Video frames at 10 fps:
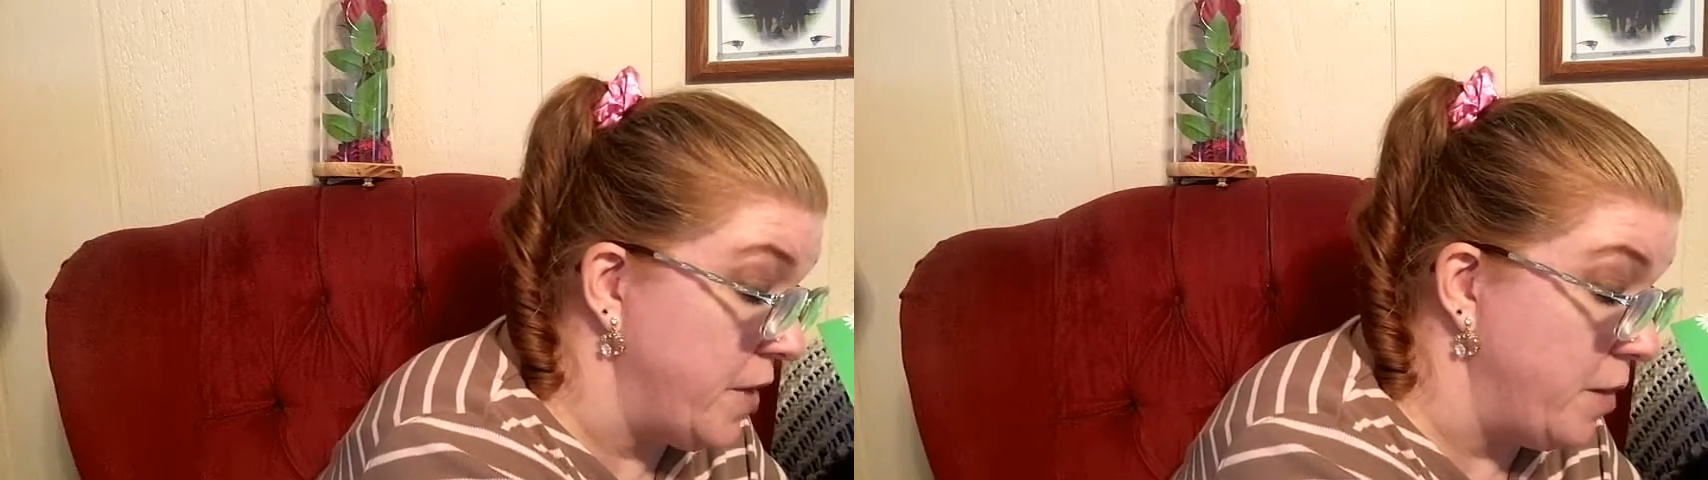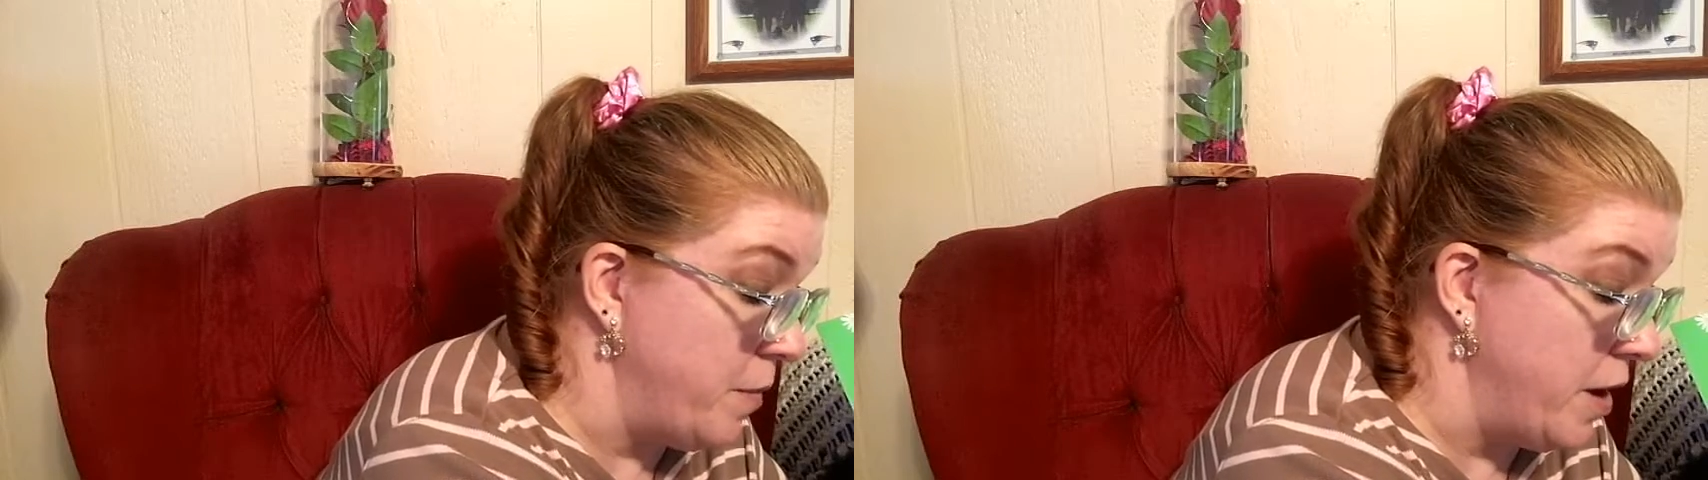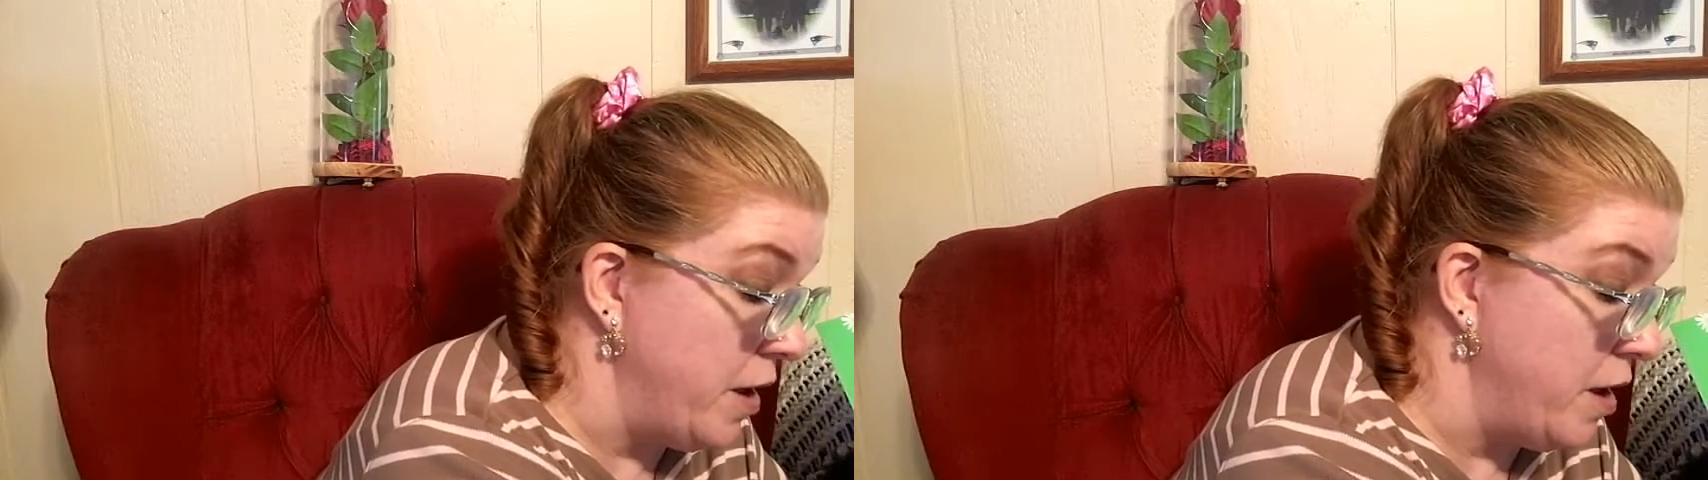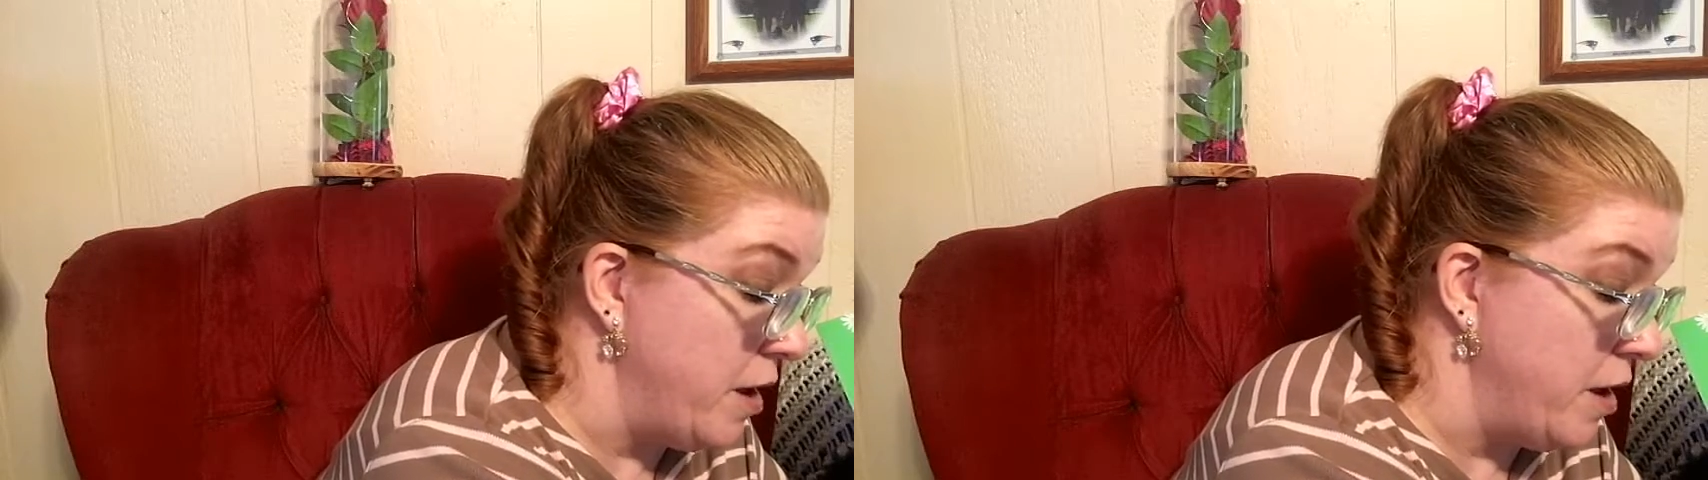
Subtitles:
on my